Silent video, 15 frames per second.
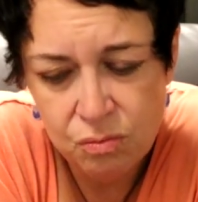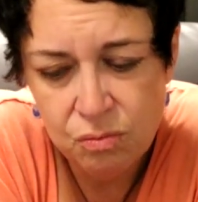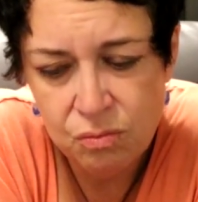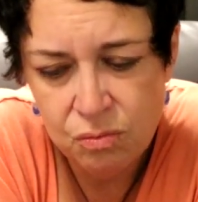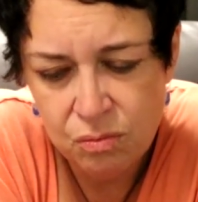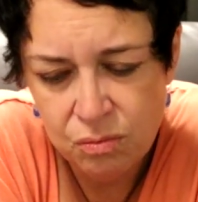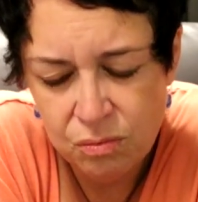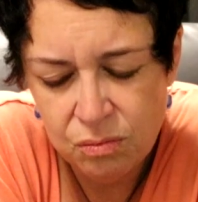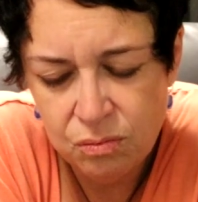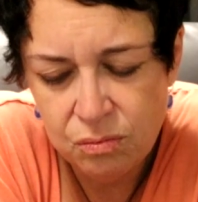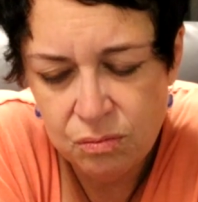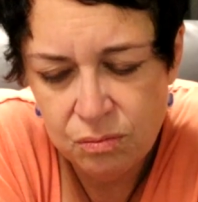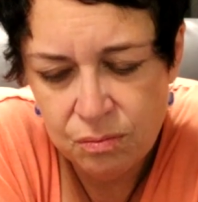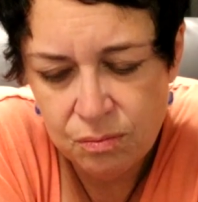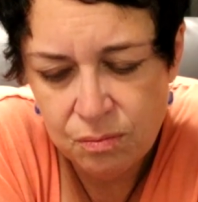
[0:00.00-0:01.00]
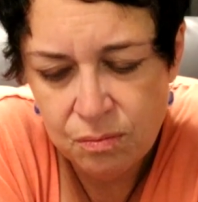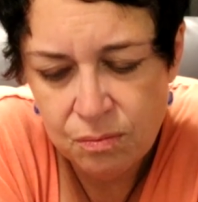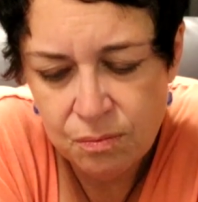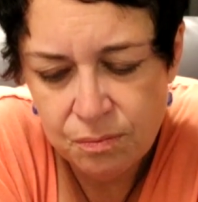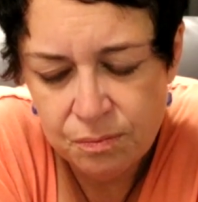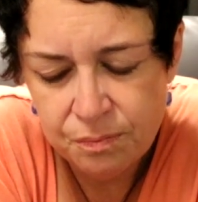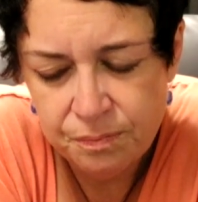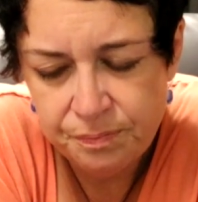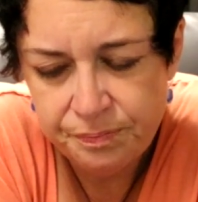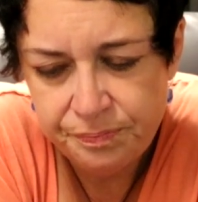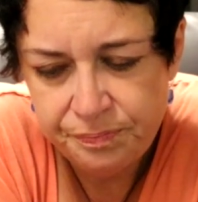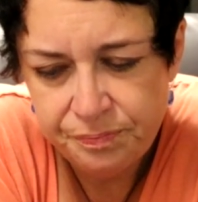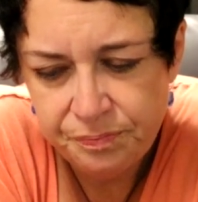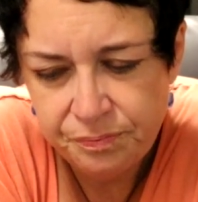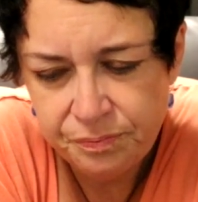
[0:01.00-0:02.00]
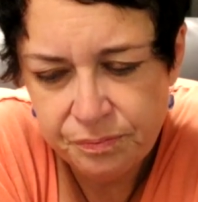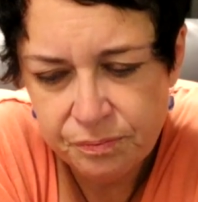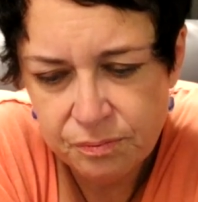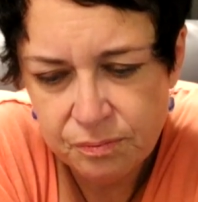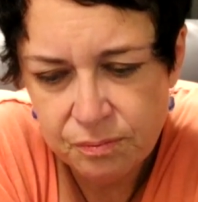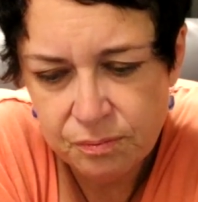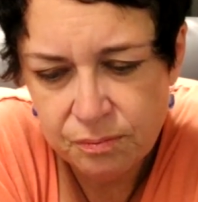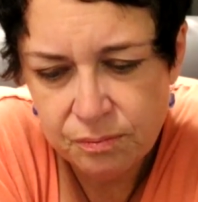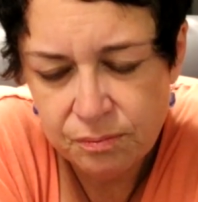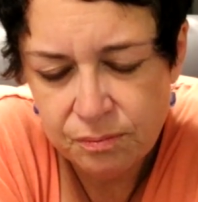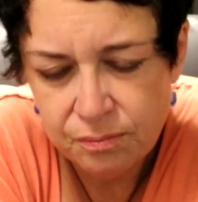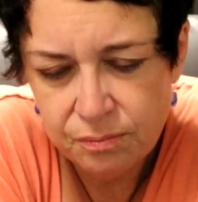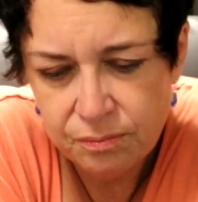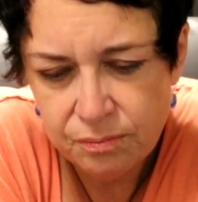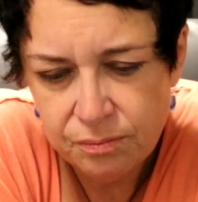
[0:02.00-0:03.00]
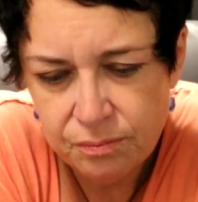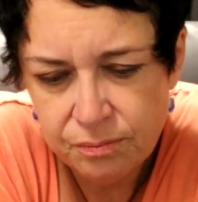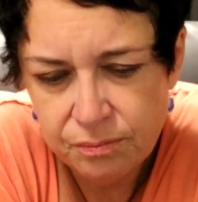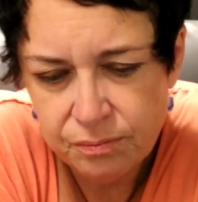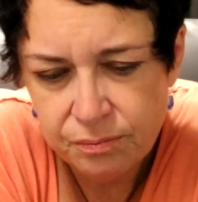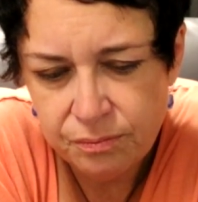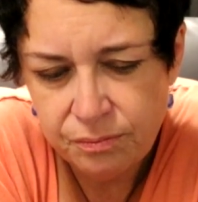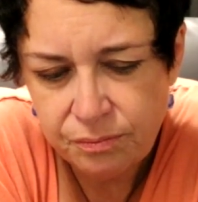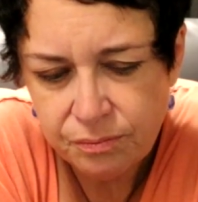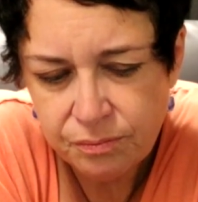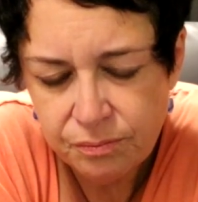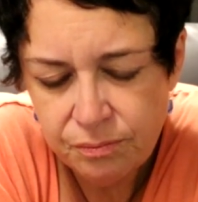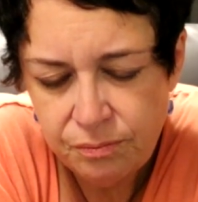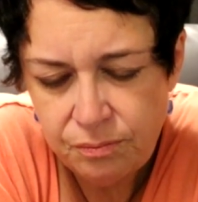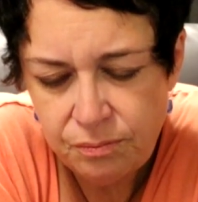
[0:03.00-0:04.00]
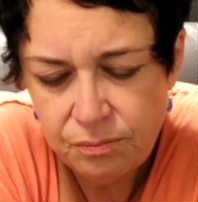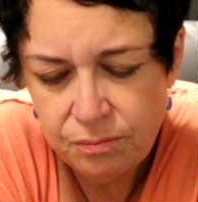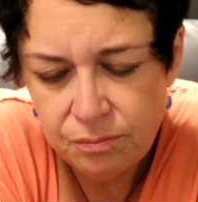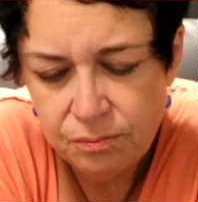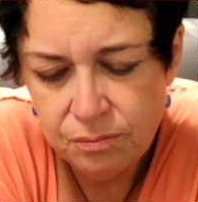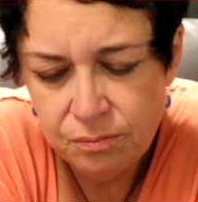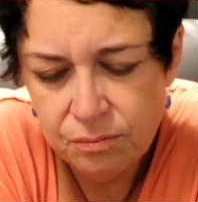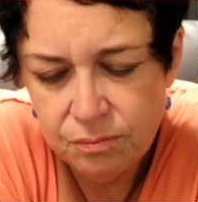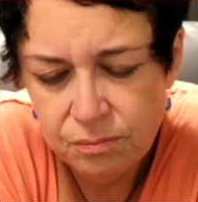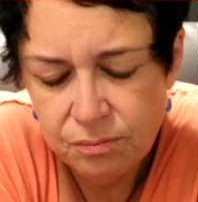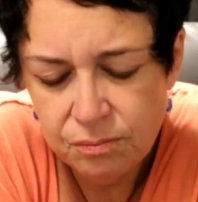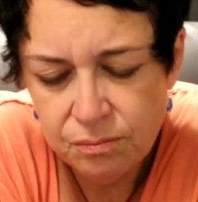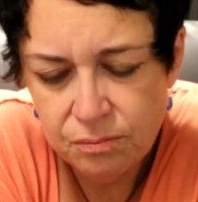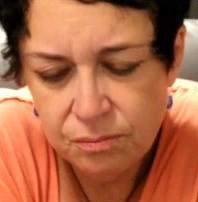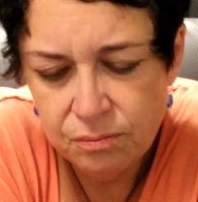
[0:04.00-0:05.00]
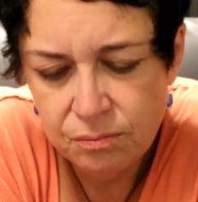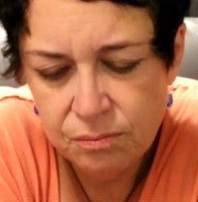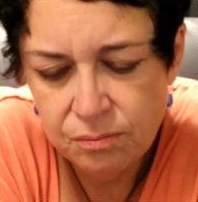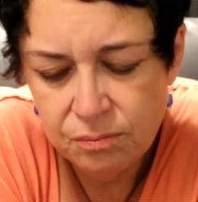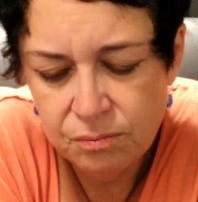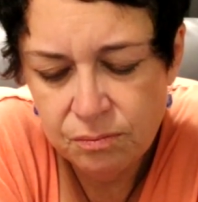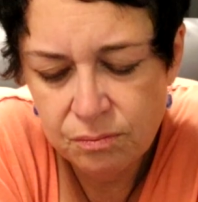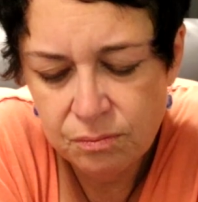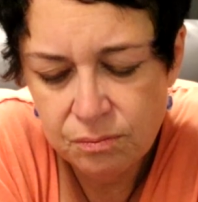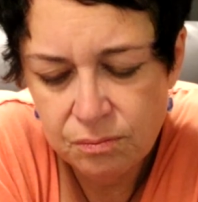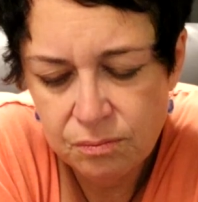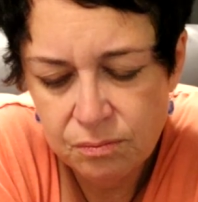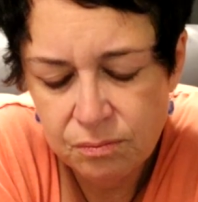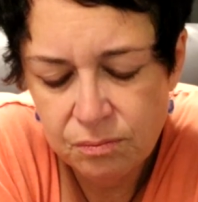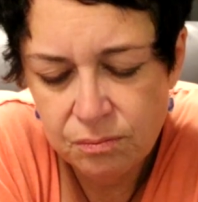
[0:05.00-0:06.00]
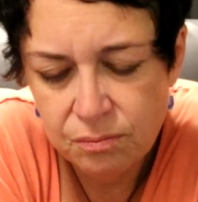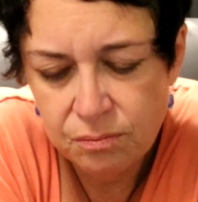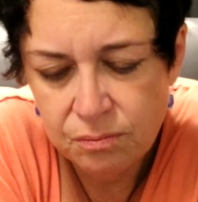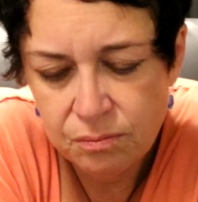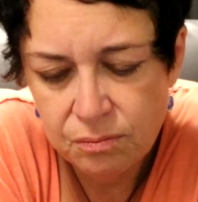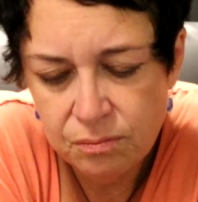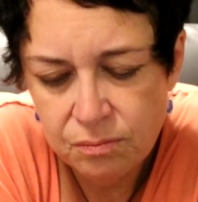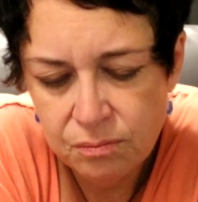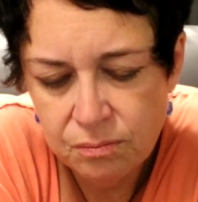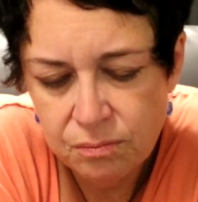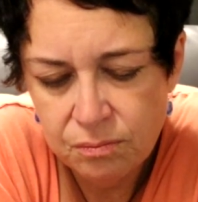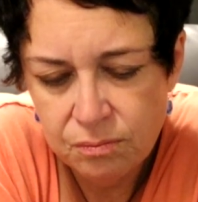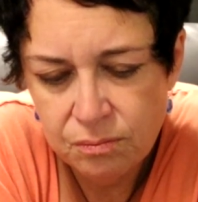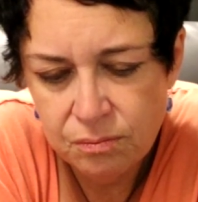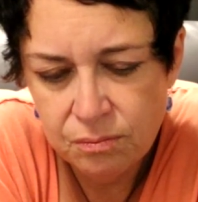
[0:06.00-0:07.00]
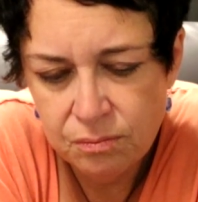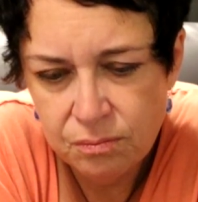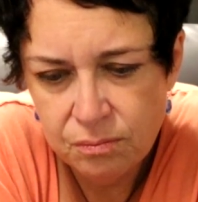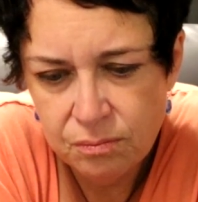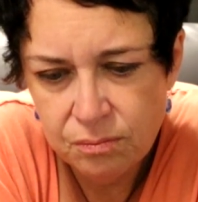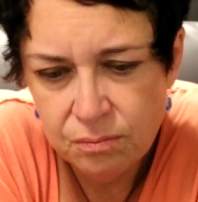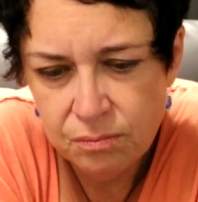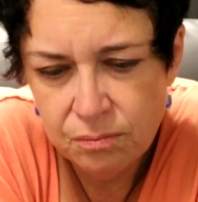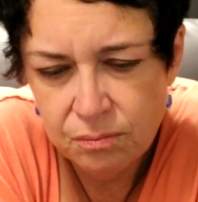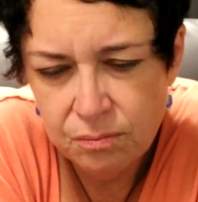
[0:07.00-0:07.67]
[no speech]